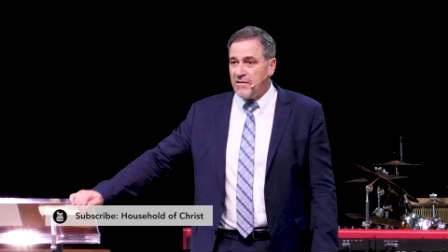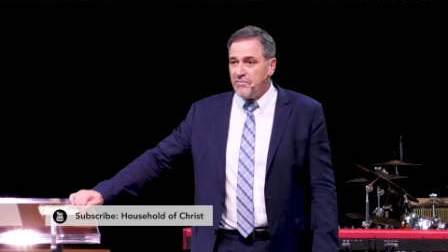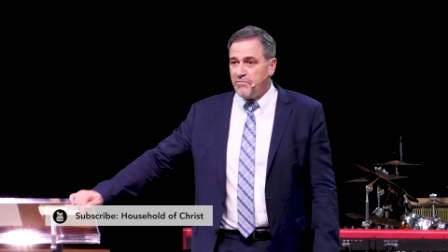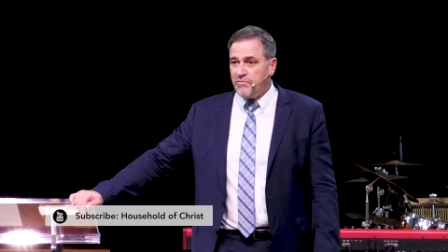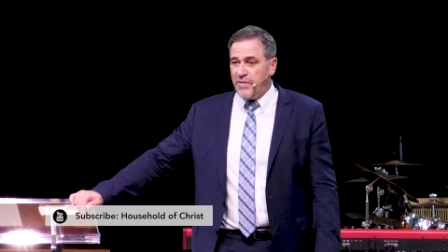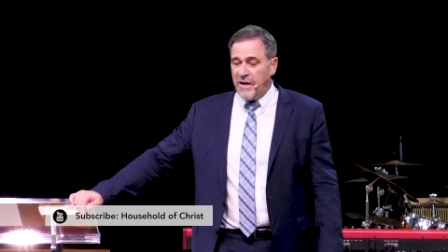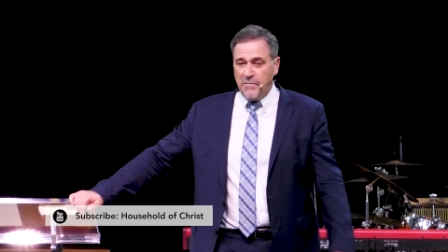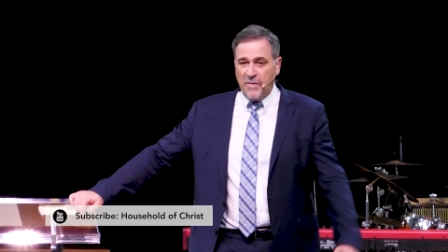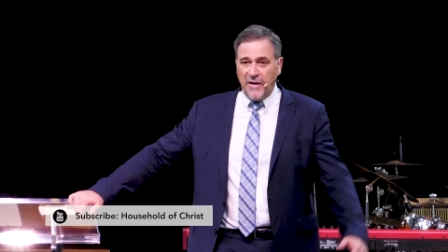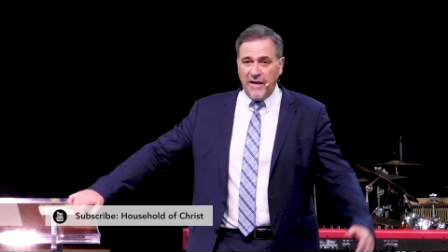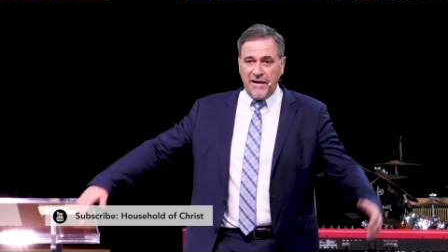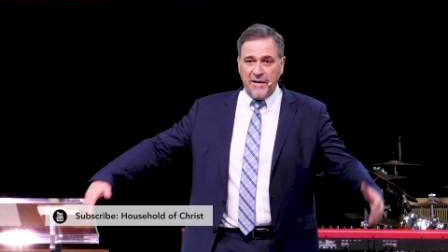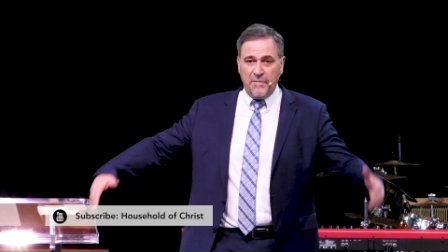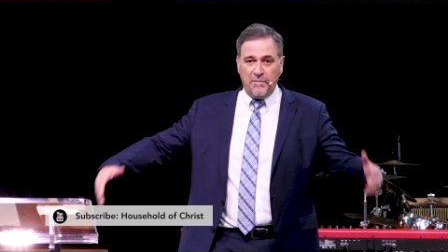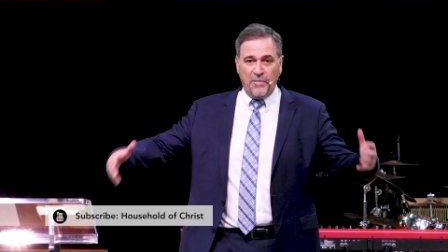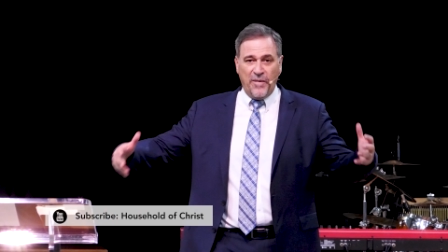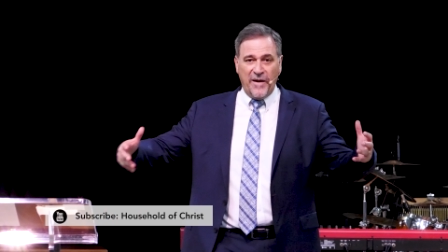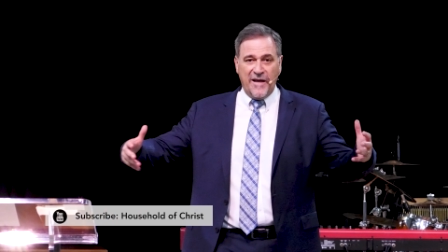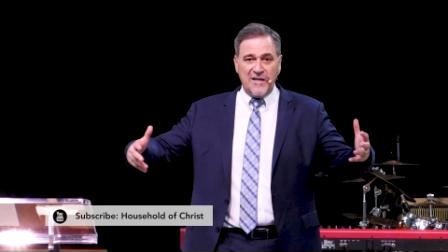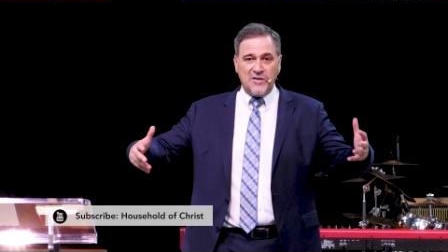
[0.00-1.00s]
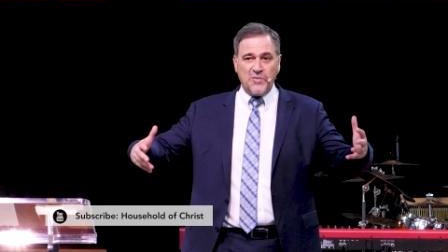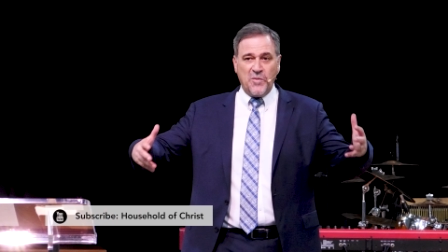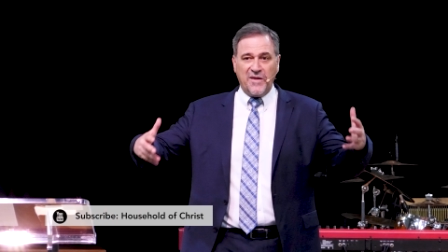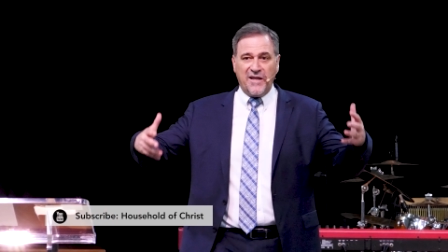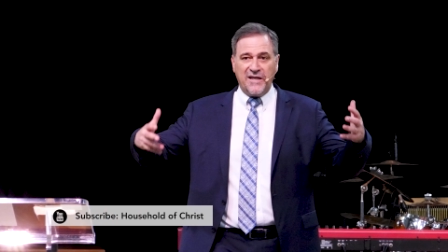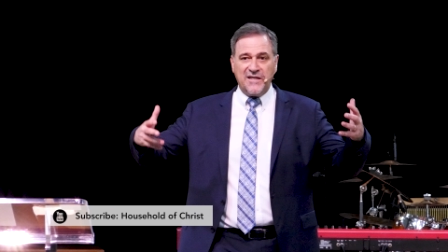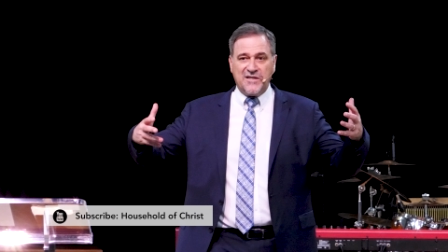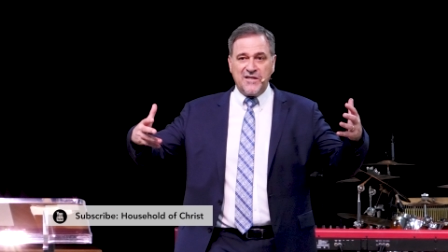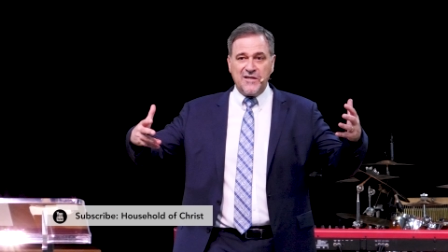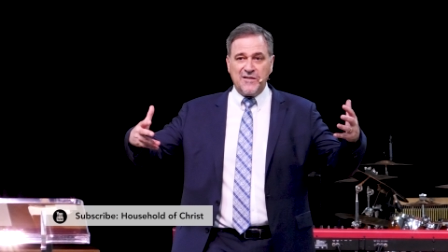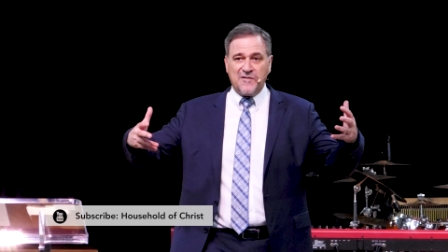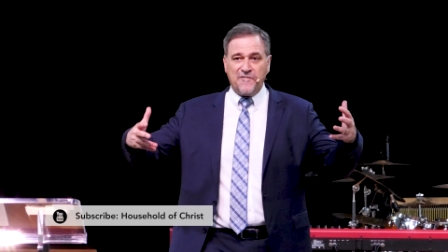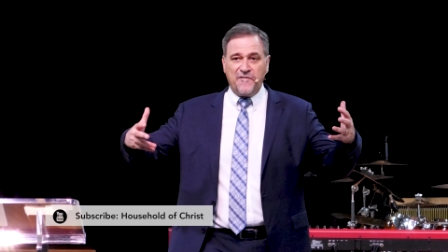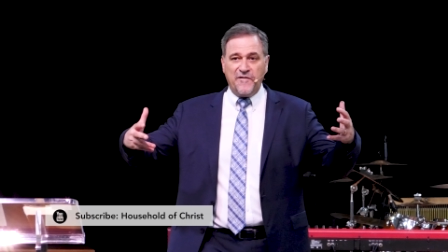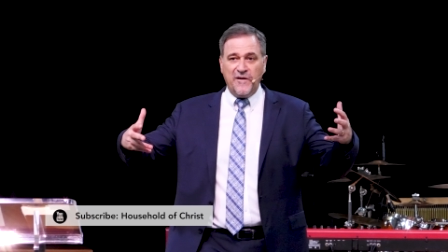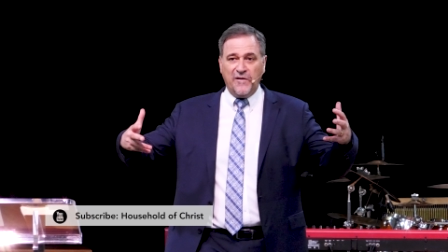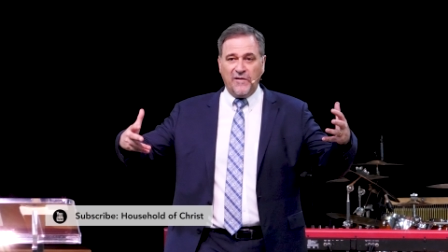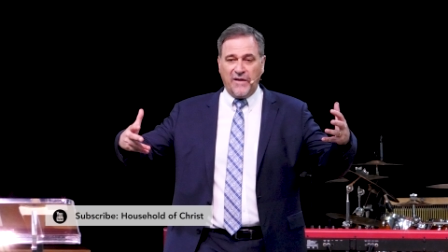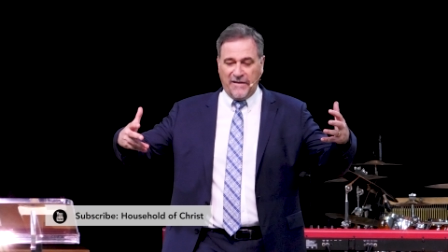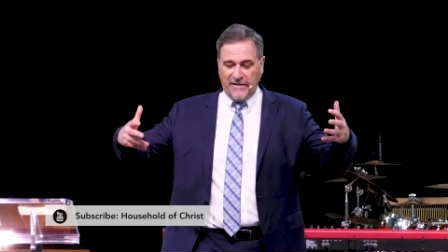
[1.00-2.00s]
People in a place where they just
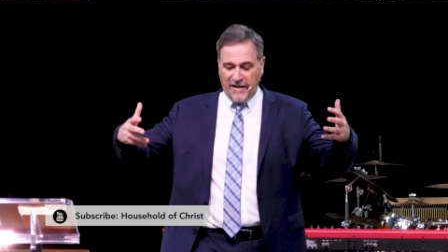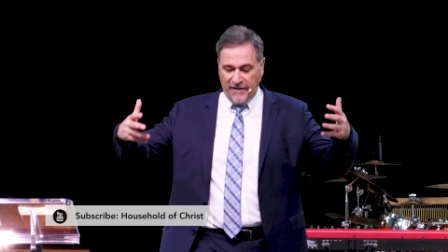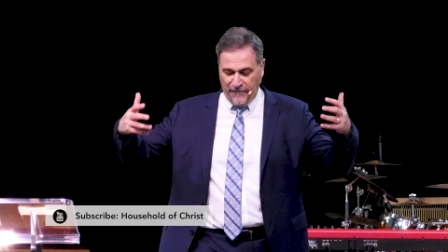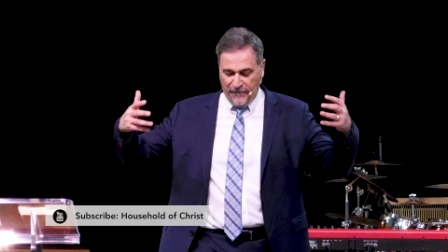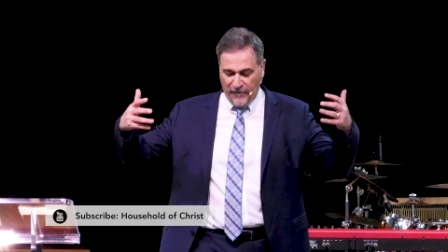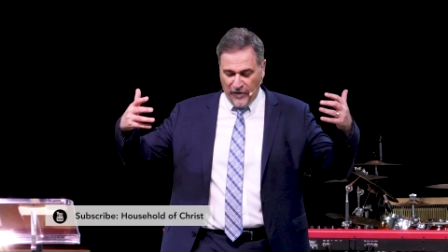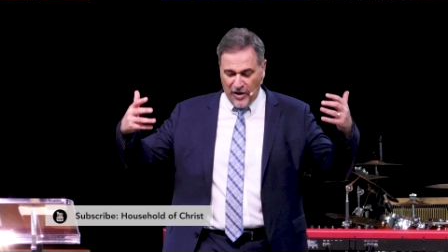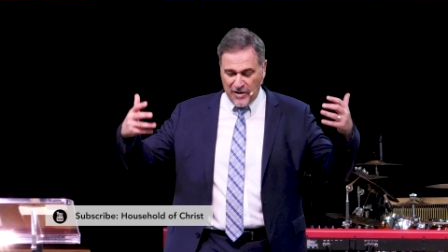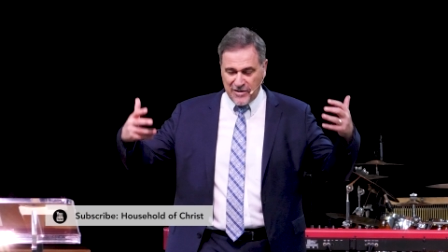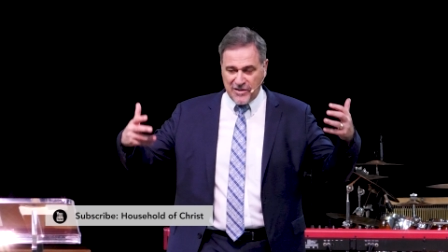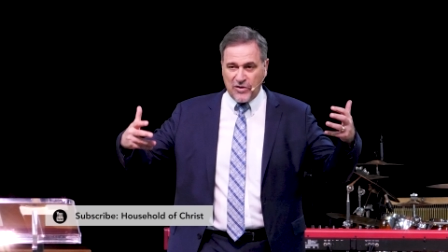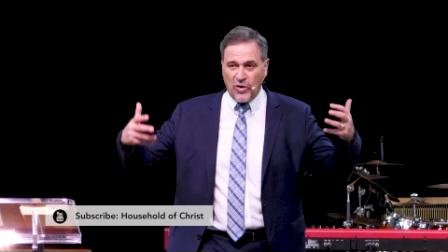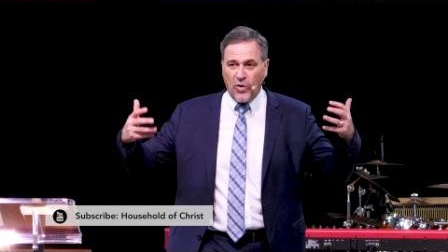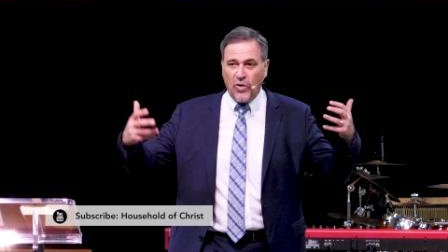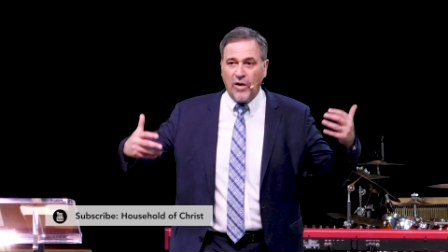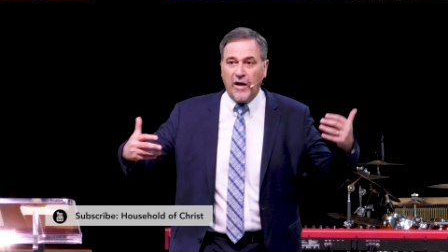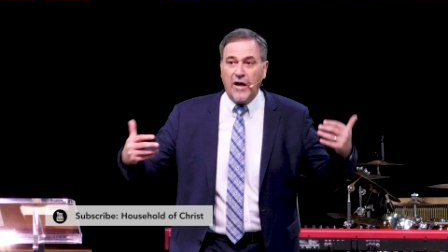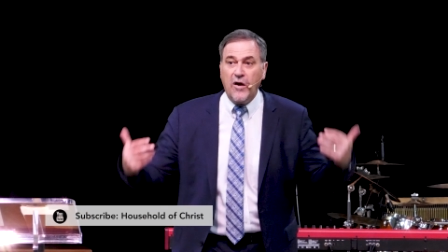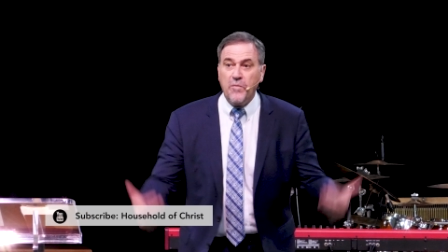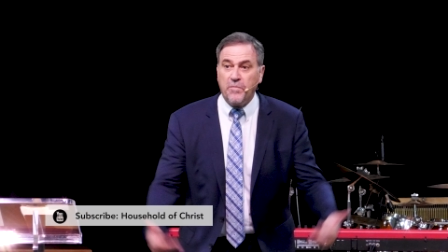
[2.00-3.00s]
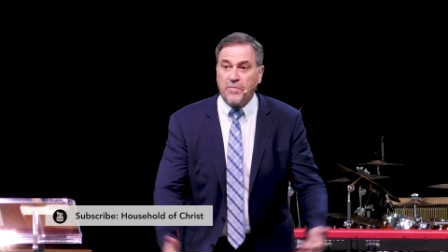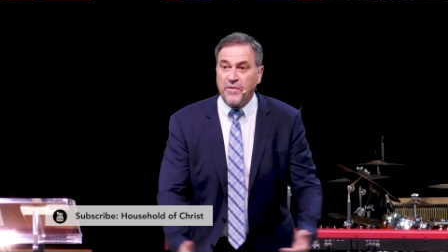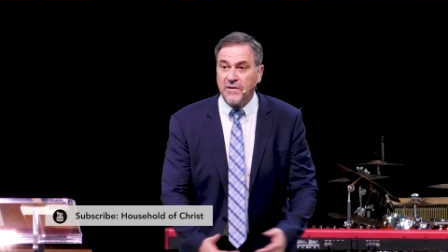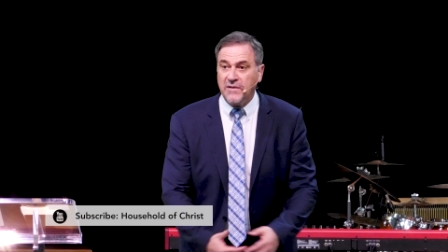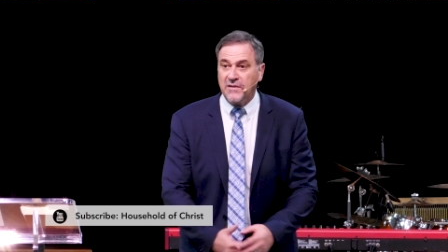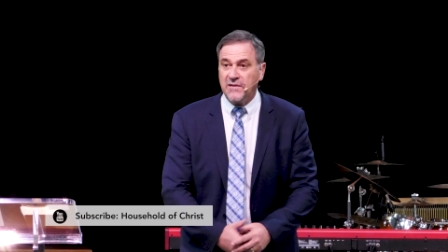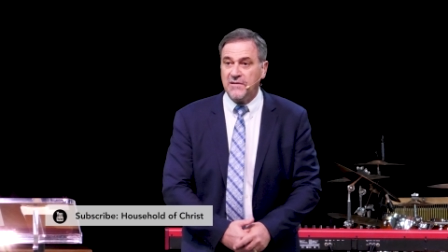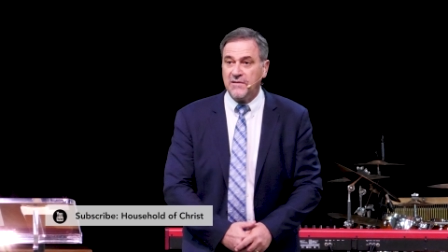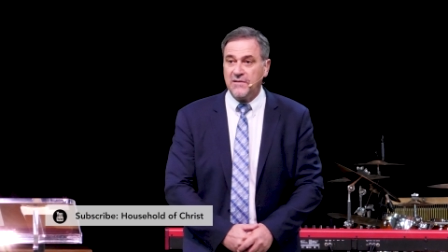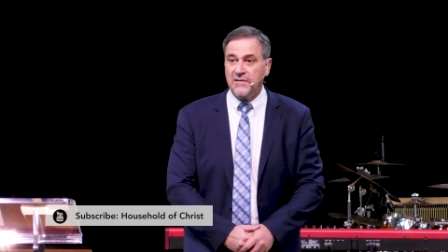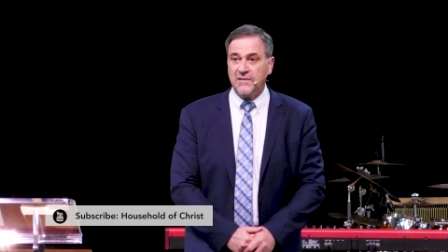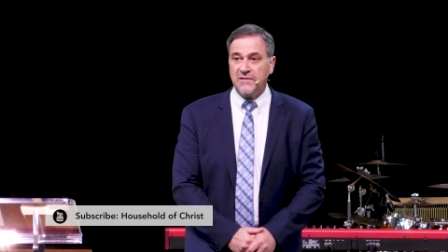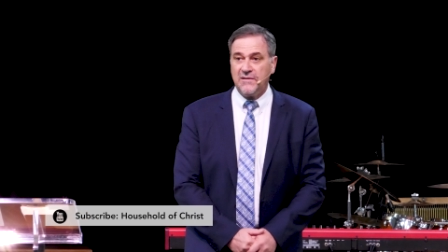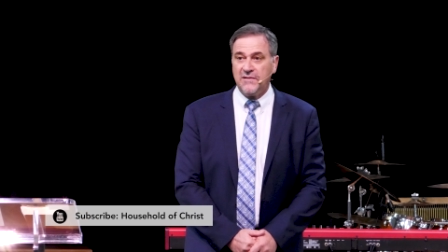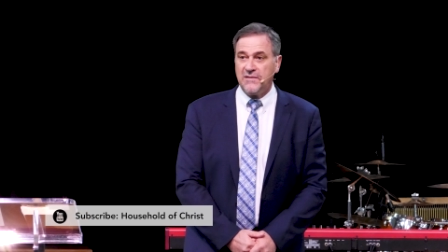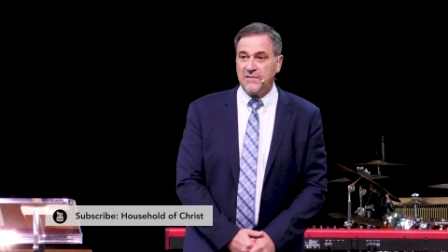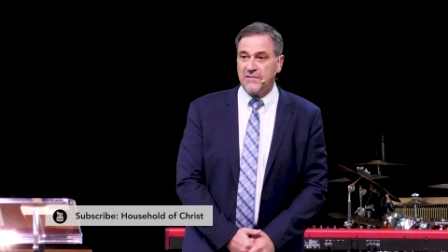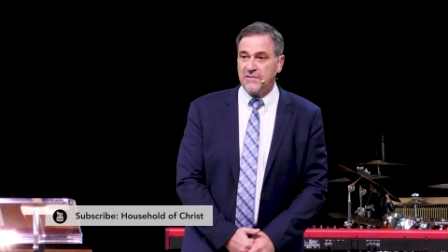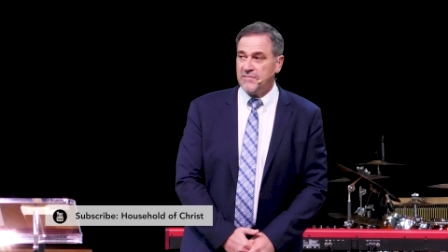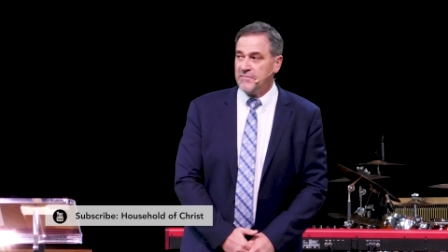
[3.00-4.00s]
feel they've lost all hope.
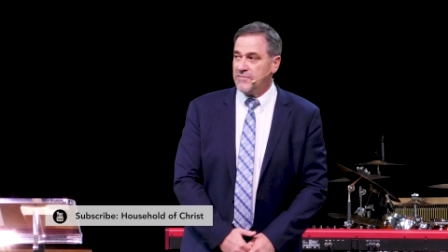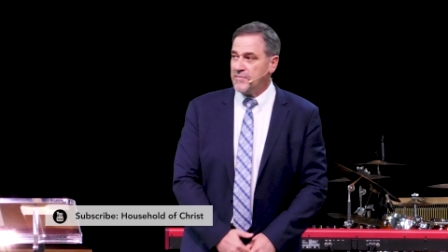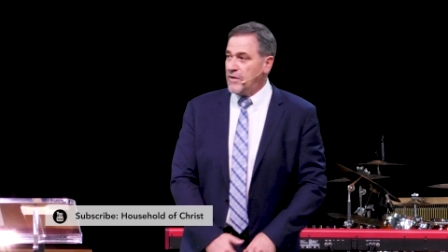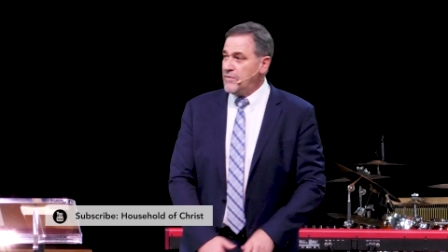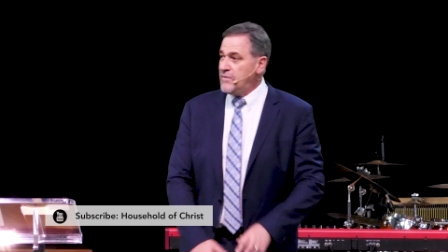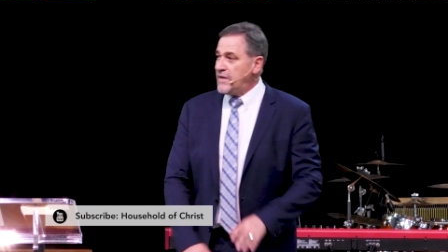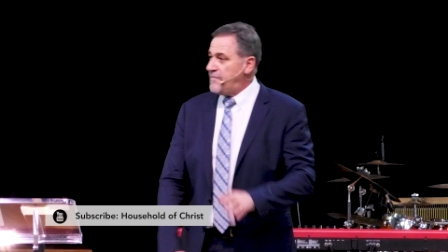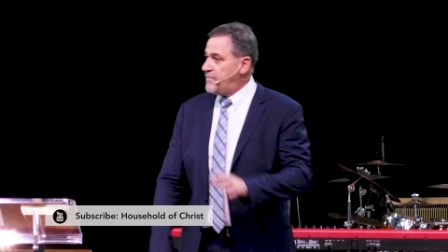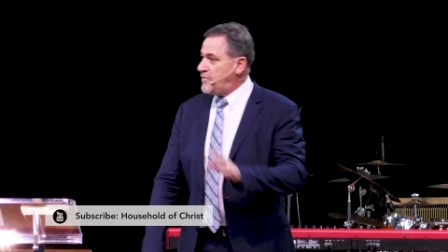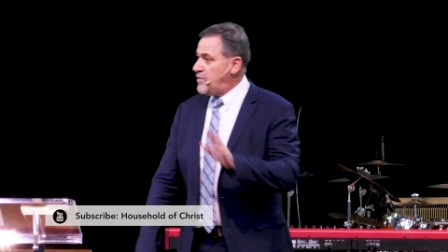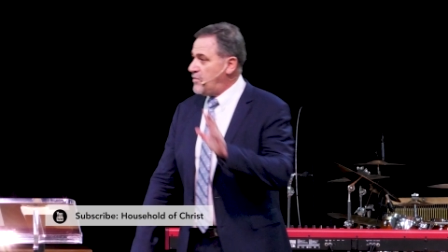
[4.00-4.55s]
Don't have to